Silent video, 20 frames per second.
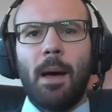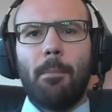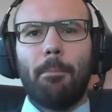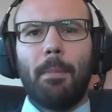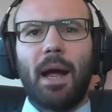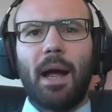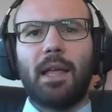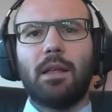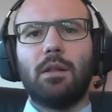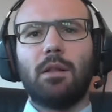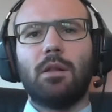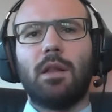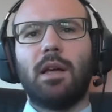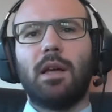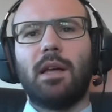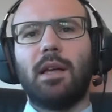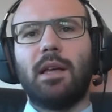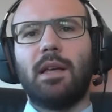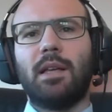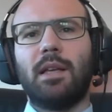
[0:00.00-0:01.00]
Michael
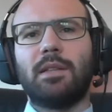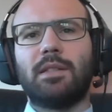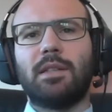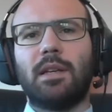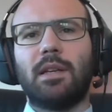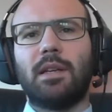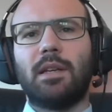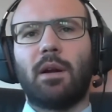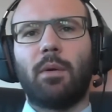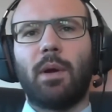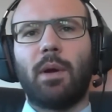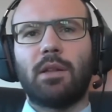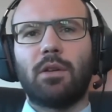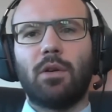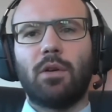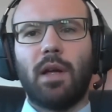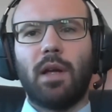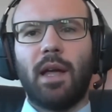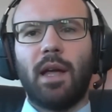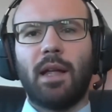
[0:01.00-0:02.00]
is a
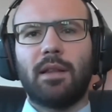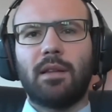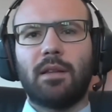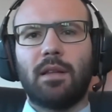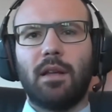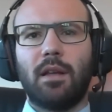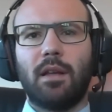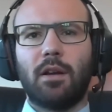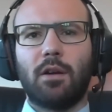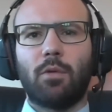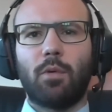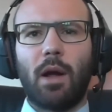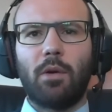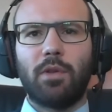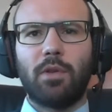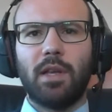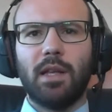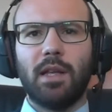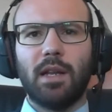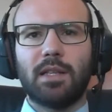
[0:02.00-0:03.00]
director at
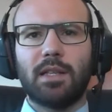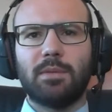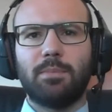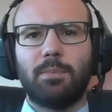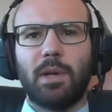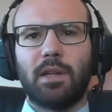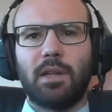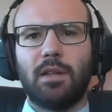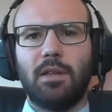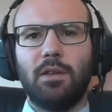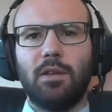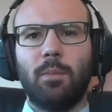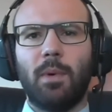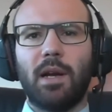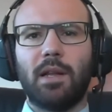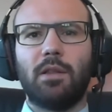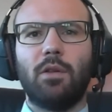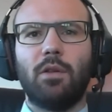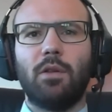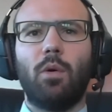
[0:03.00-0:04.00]
Crowdhelix, but you
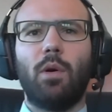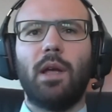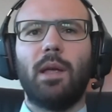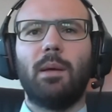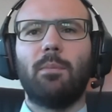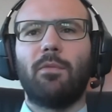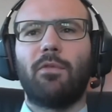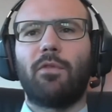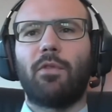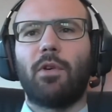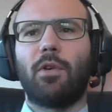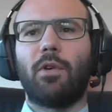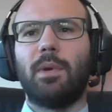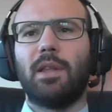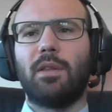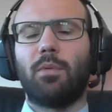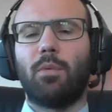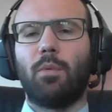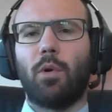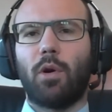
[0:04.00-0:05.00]
might know him from
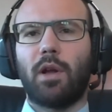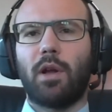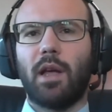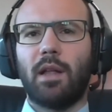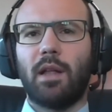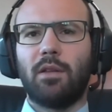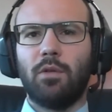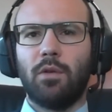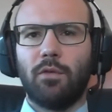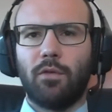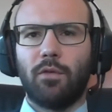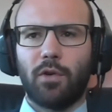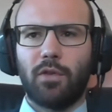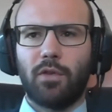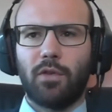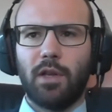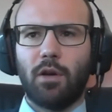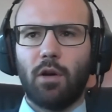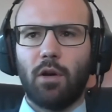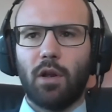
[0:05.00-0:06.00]
his work at
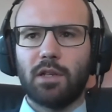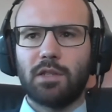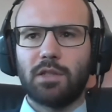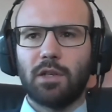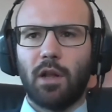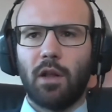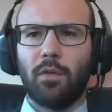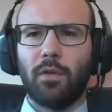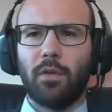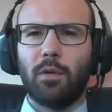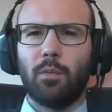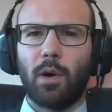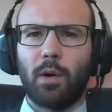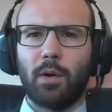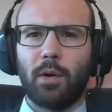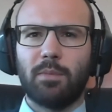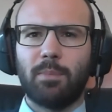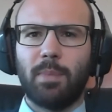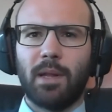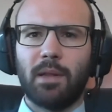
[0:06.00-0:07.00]
University College London, where
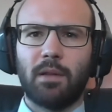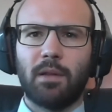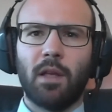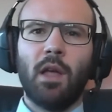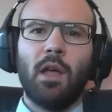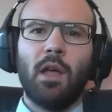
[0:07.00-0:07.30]
he spent